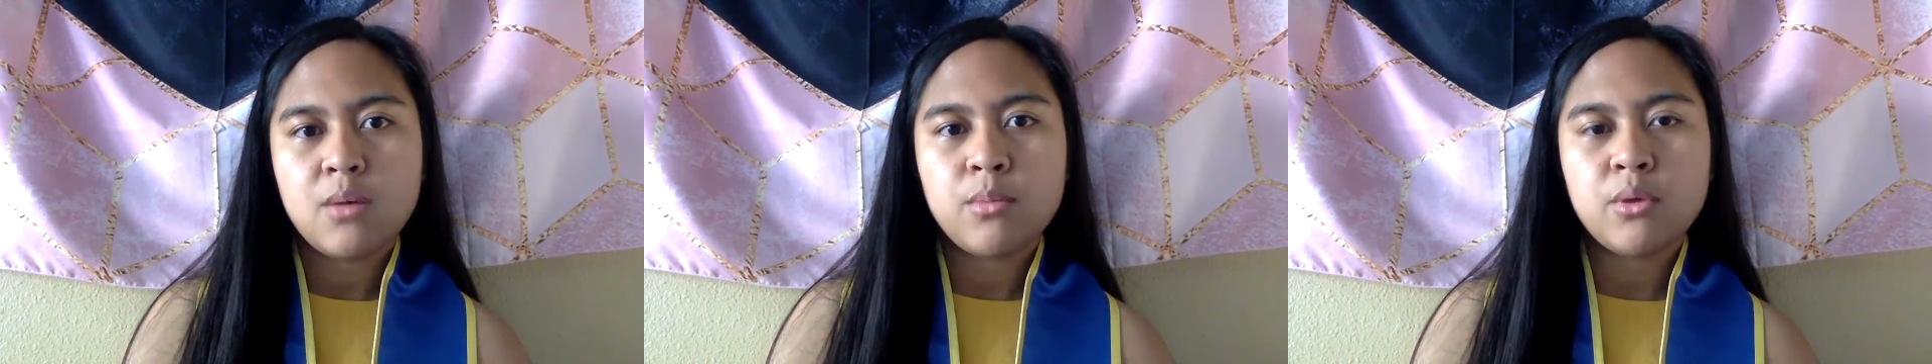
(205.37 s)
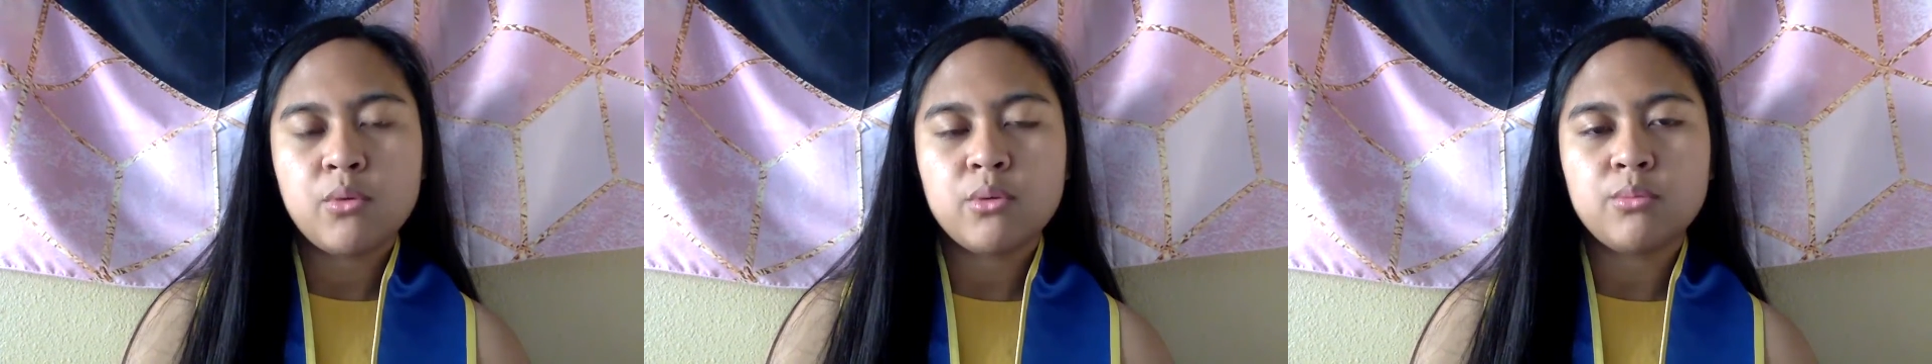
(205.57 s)

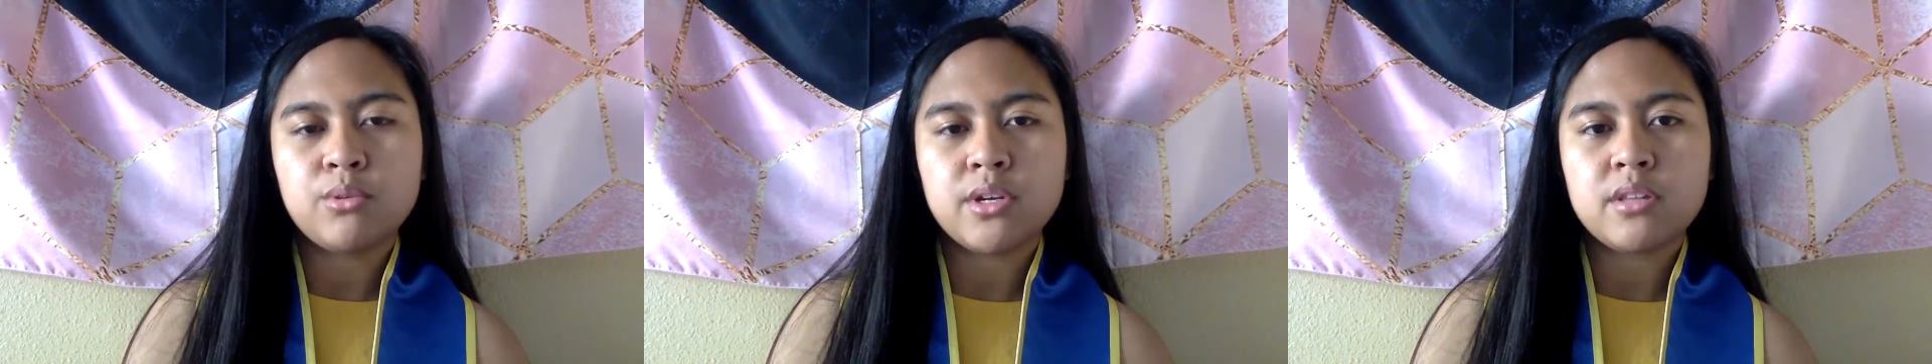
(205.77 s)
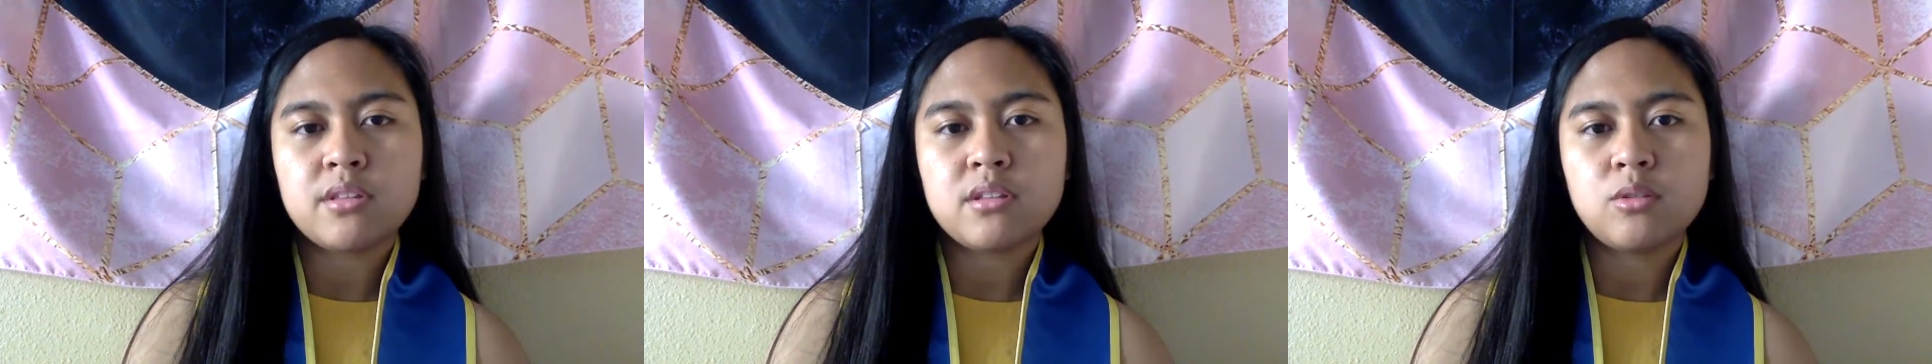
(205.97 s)
May we
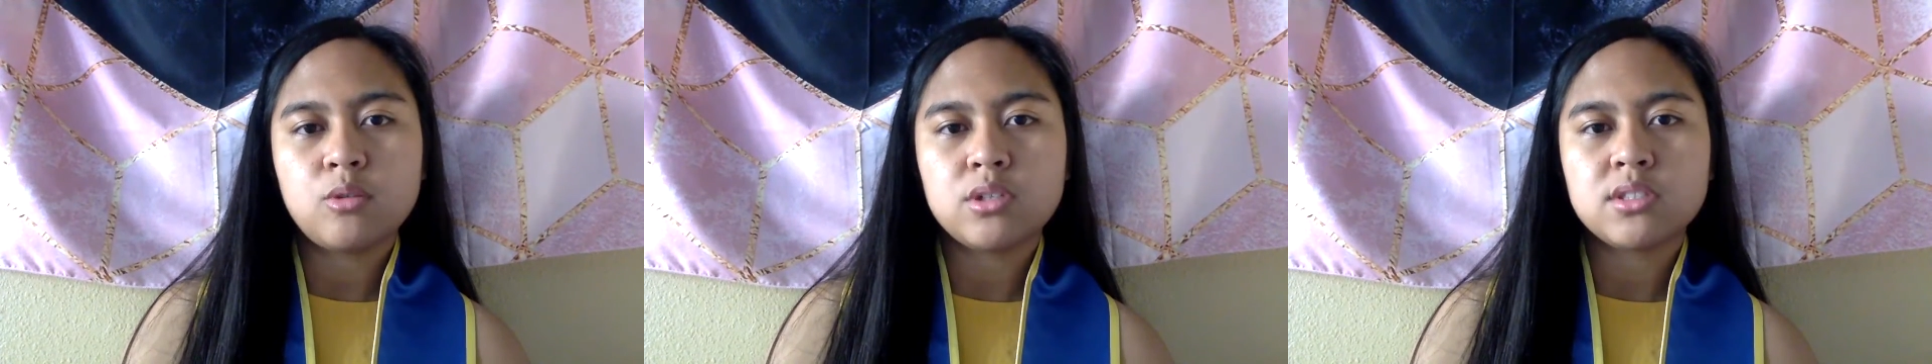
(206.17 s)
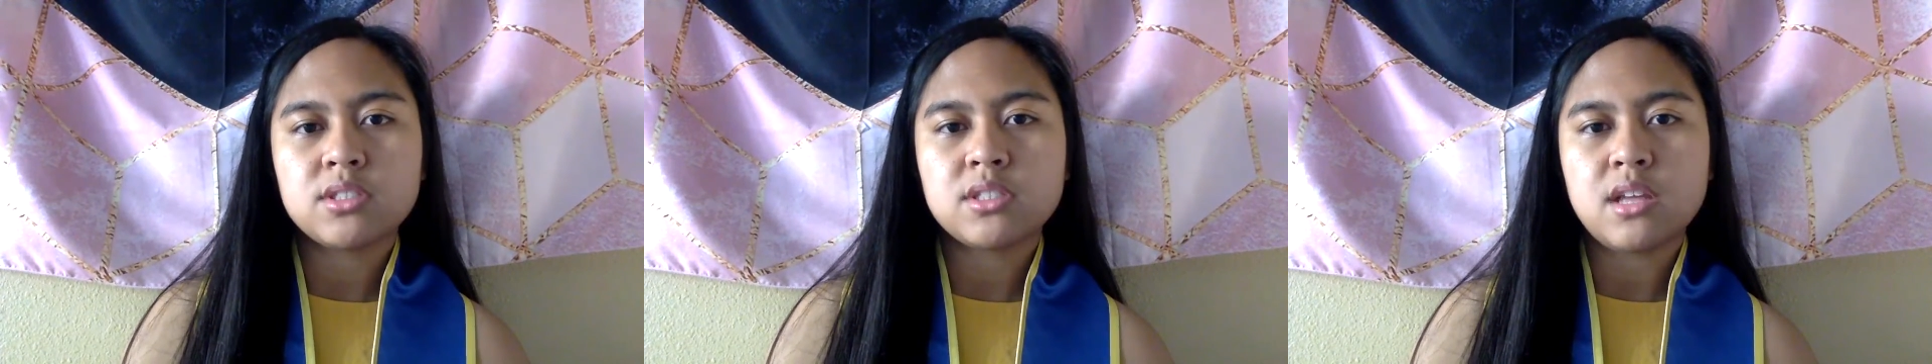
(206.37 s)
bring the
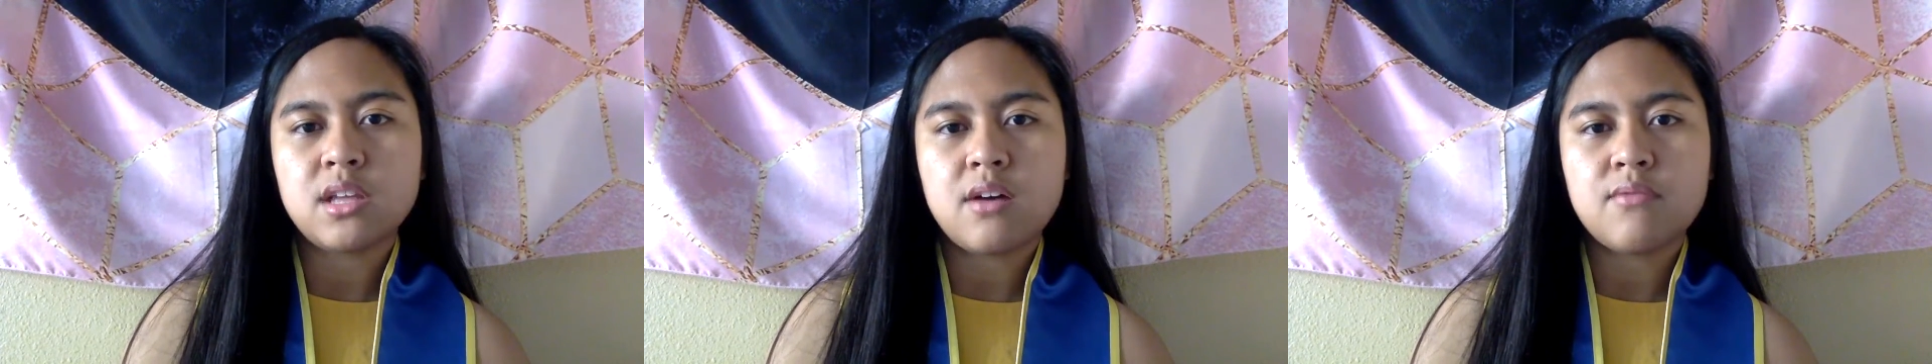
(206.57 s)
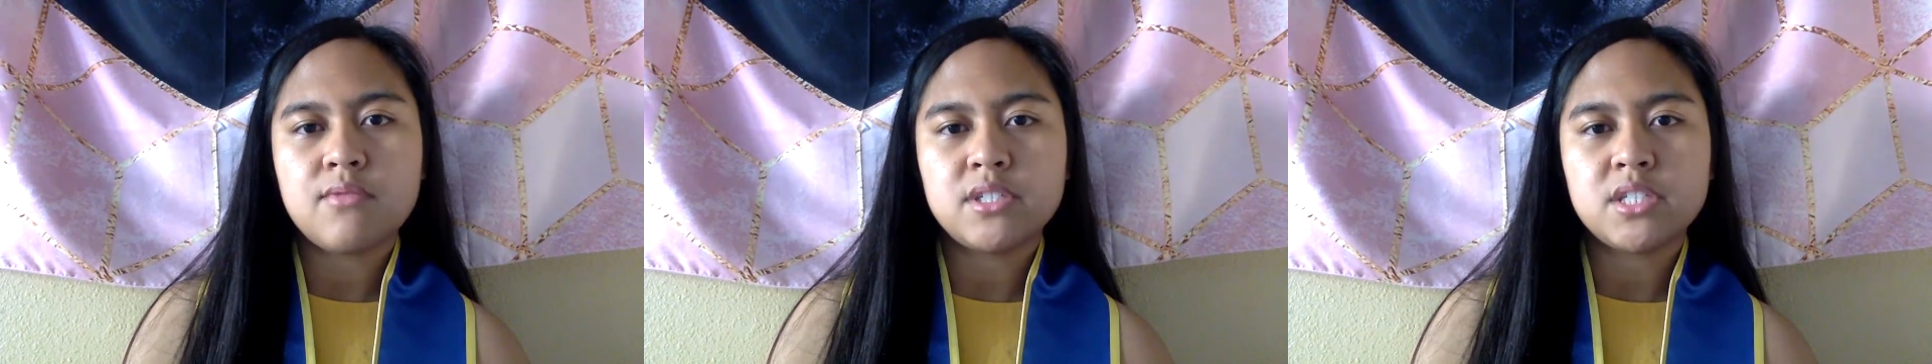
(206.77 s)
Lord's
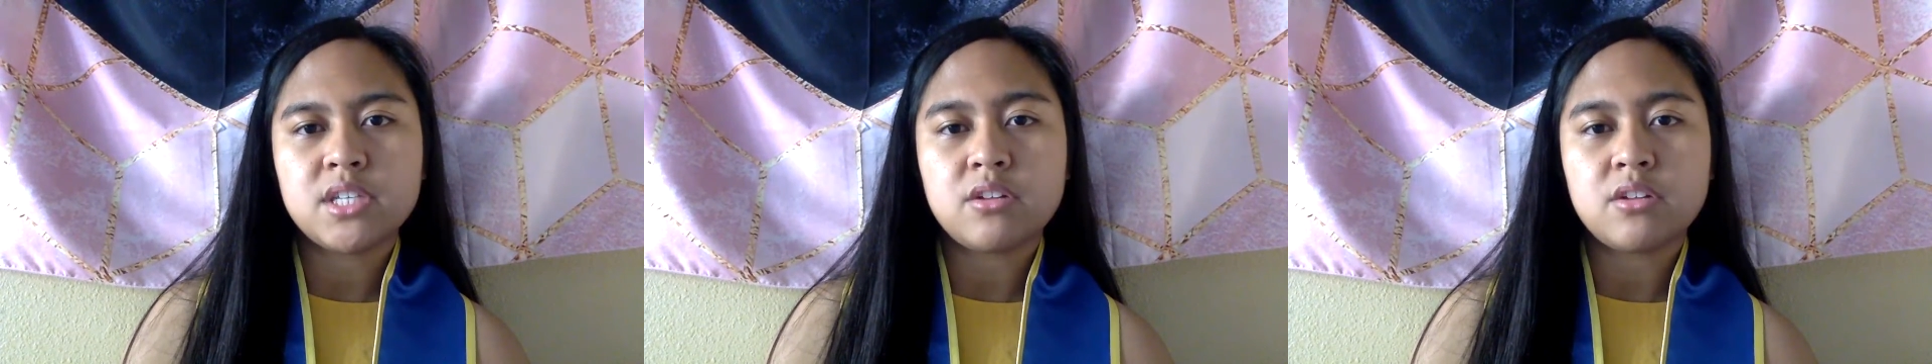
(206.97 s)
love and